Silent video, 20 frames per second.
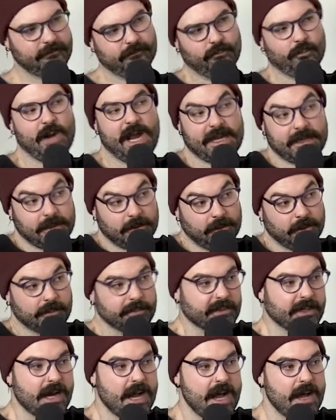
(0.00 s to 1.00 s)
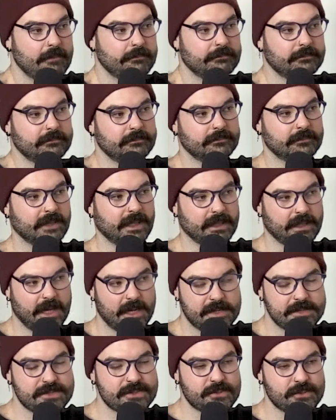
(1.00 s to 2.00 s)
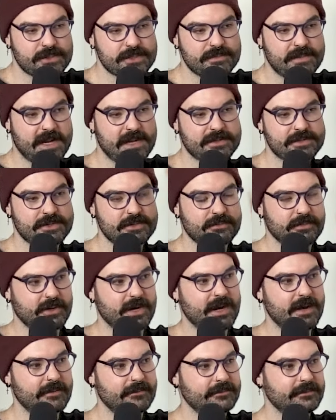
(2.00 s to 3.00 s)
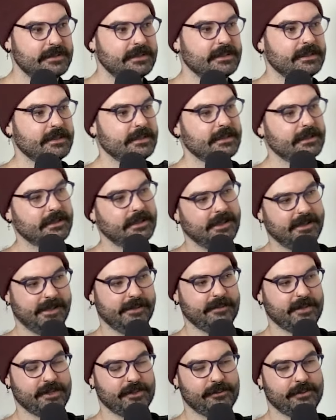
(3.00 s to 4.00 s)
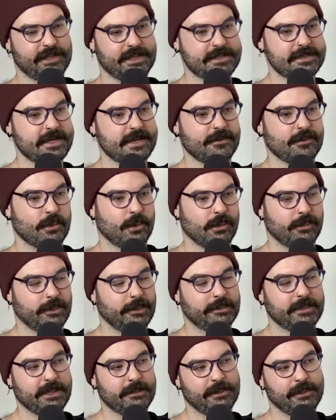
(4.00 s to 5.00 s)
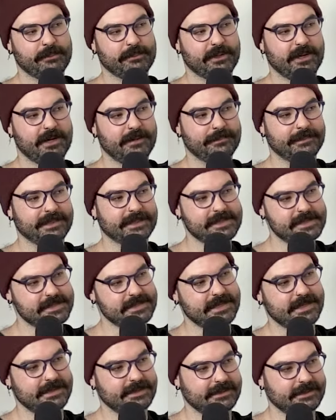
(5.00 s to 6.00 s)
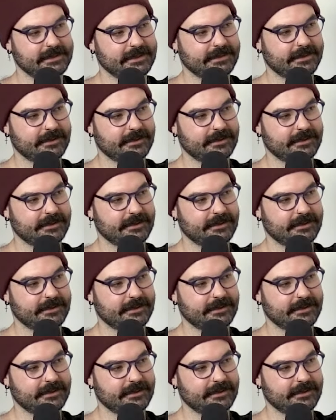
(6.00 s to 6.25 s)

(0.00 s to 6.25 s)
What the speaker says: regular prom, like high school sponsored prom. I don't want to say normal people prom because that,